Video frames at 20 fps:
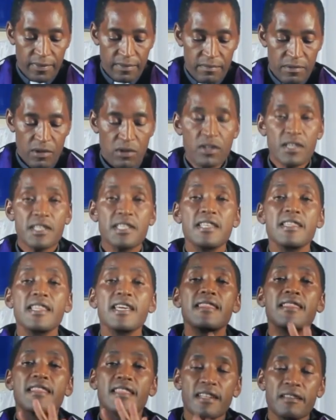Because in the
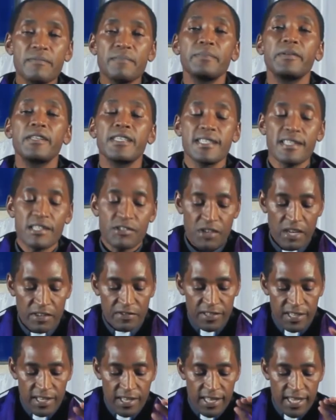three points, you have
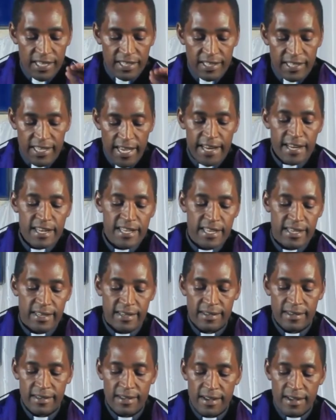seen that
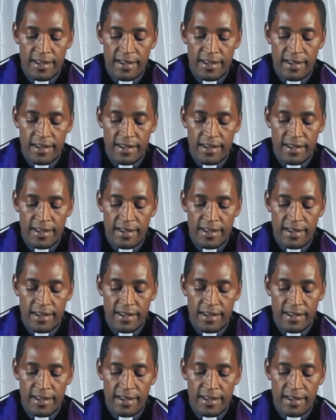Daniel,